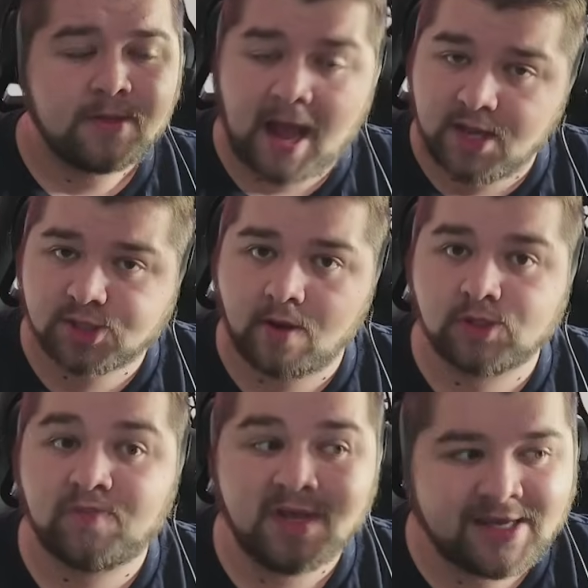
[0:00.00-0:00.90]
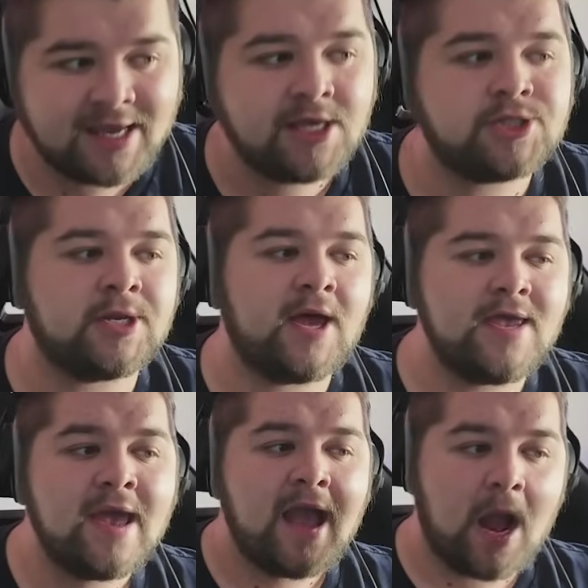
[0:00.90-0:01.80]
That is going to be key today.